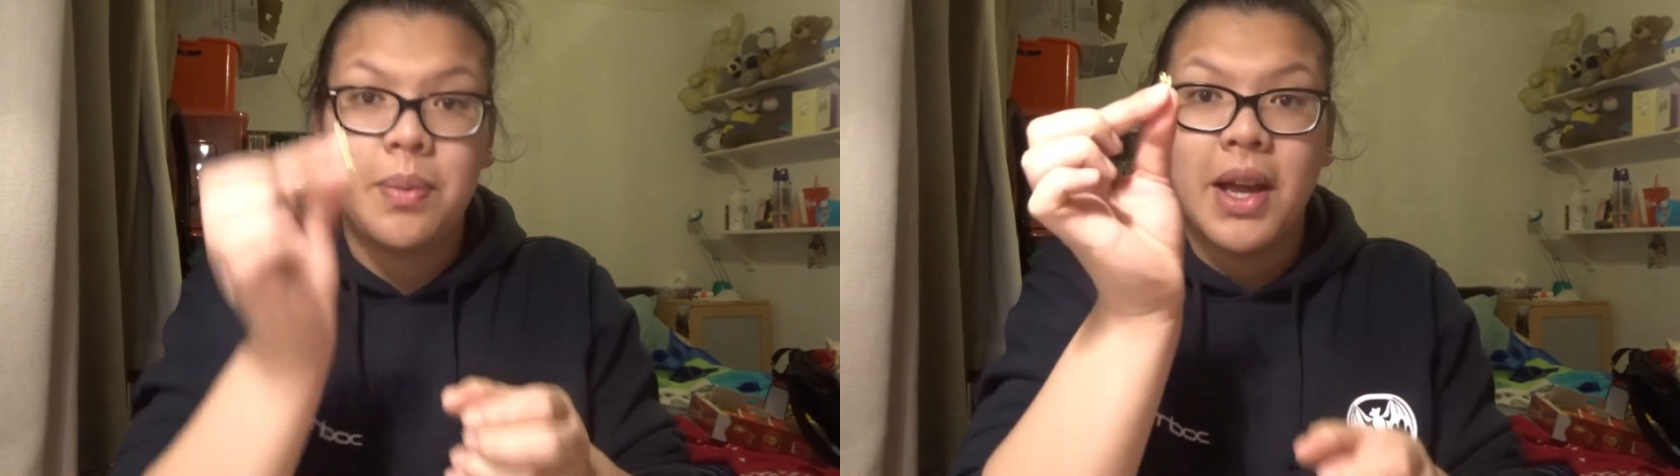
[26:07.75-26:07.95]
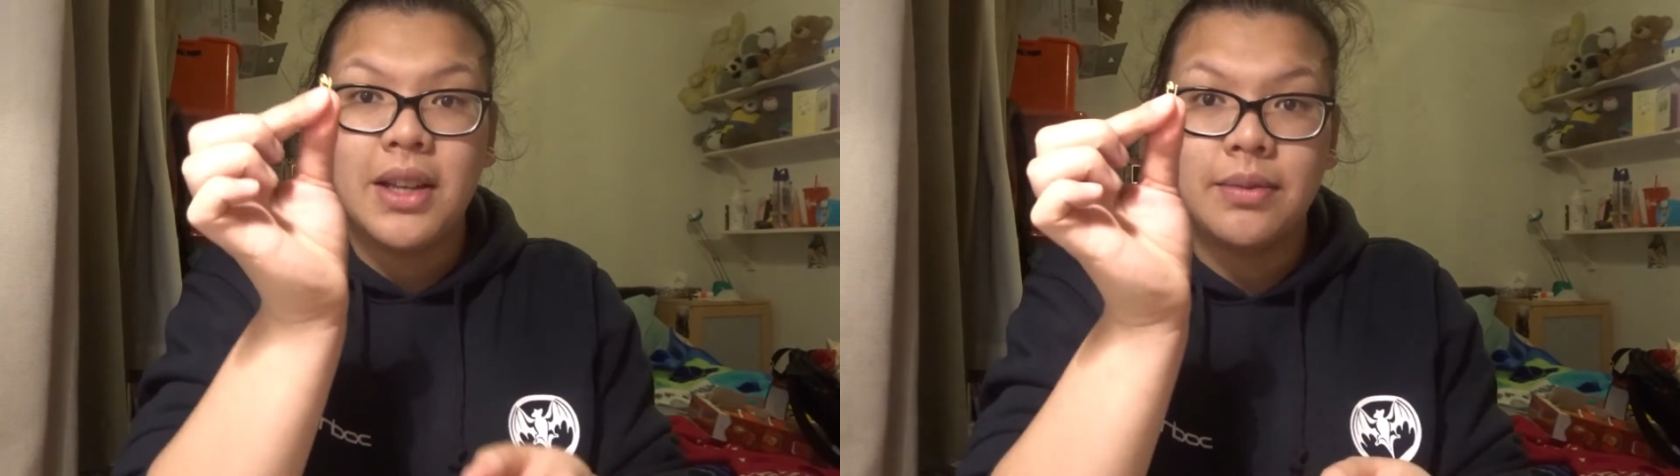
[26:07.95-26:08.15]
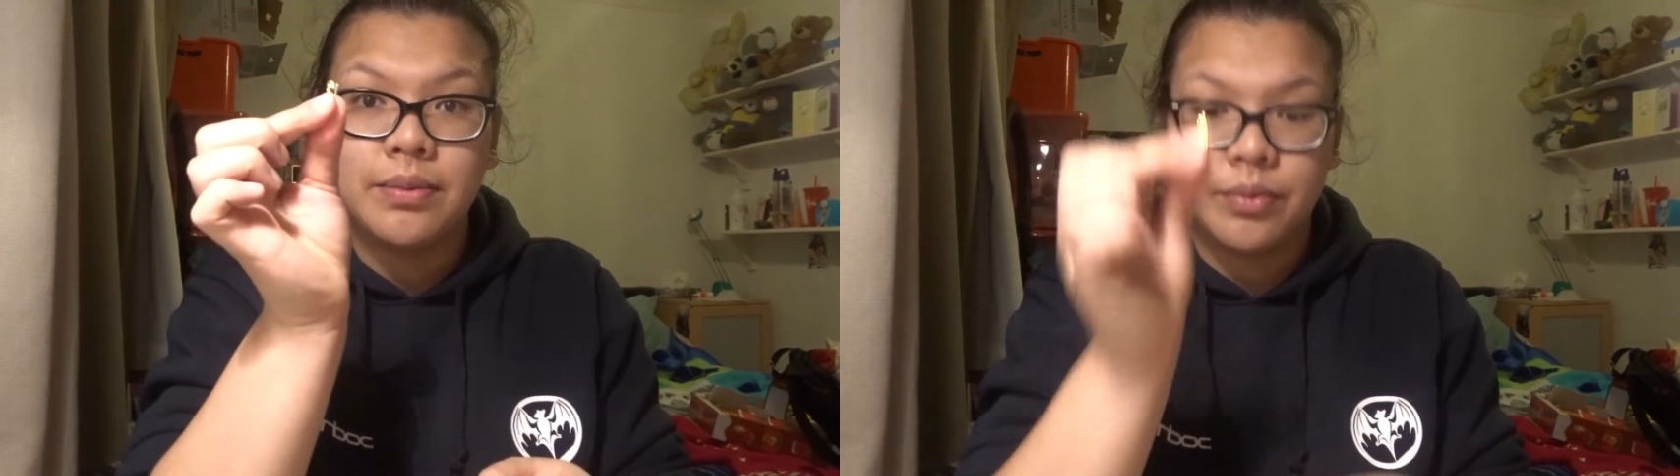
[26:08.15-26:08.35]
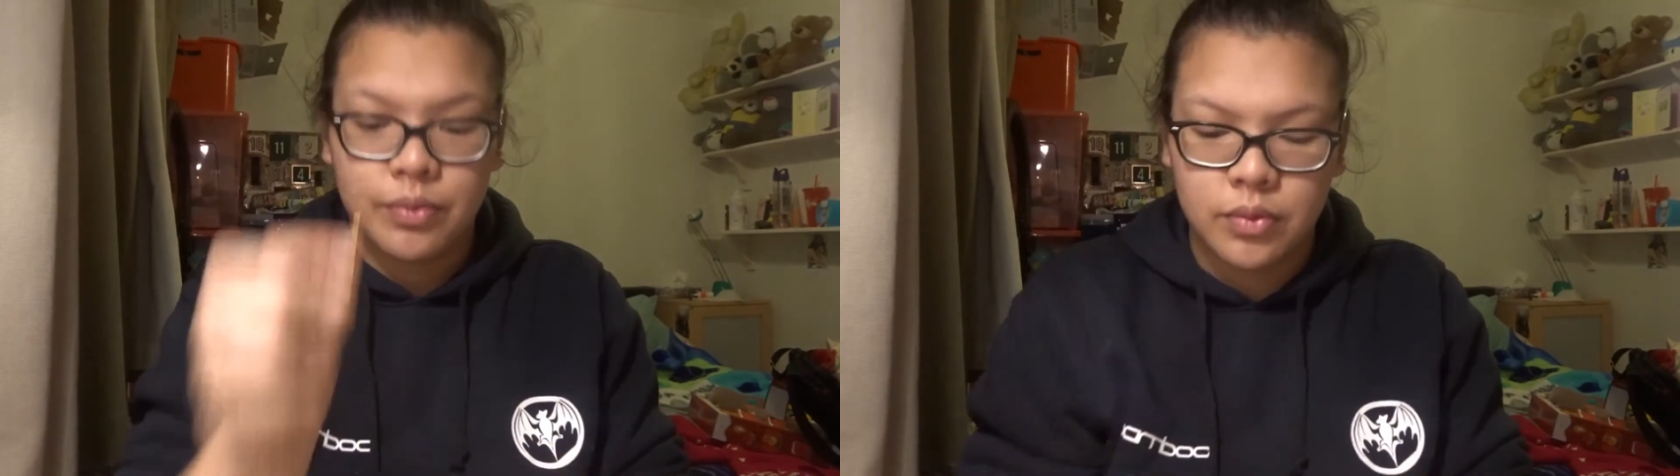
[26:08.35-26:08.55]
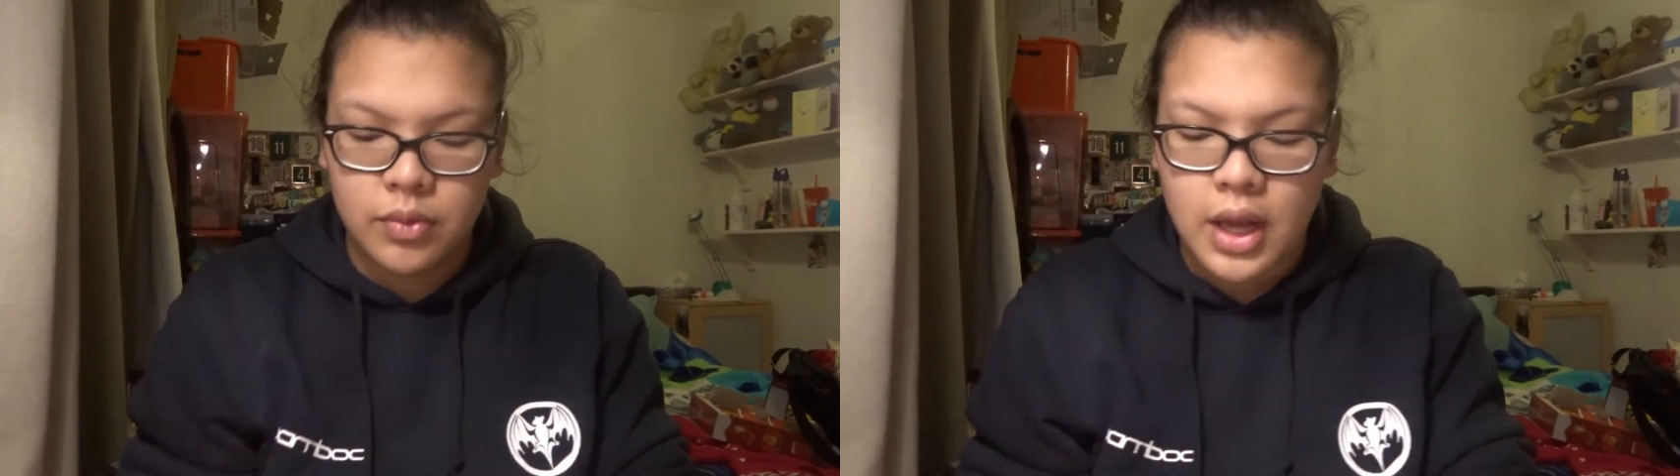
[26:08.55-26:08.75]
pin,
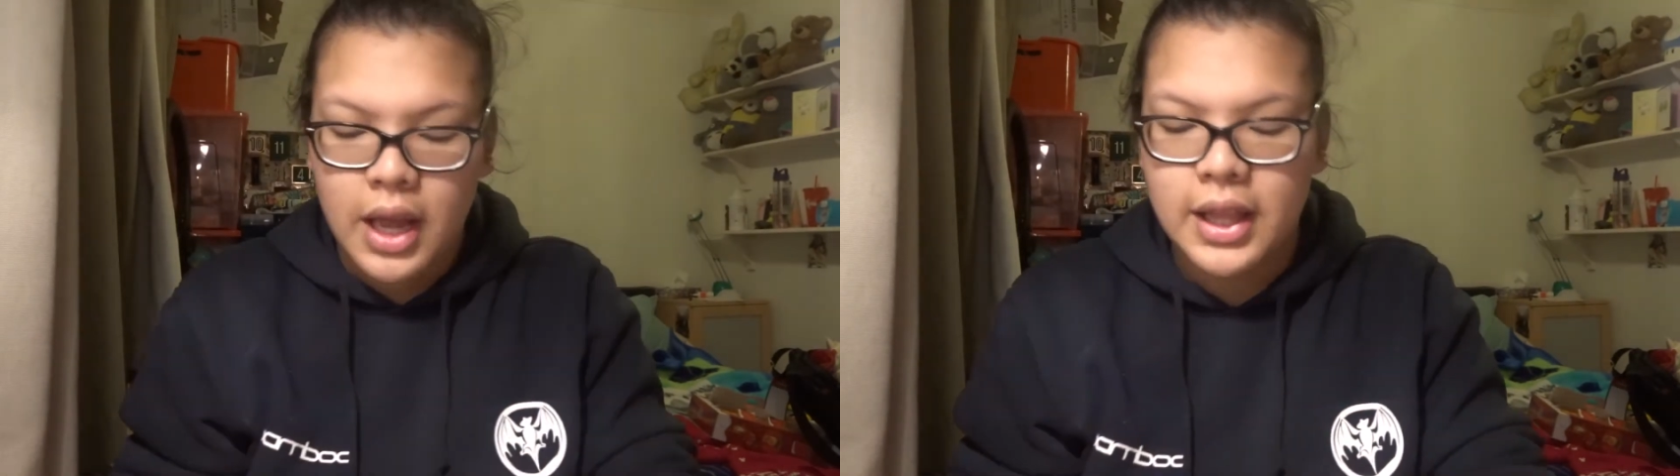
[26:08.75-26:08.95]
and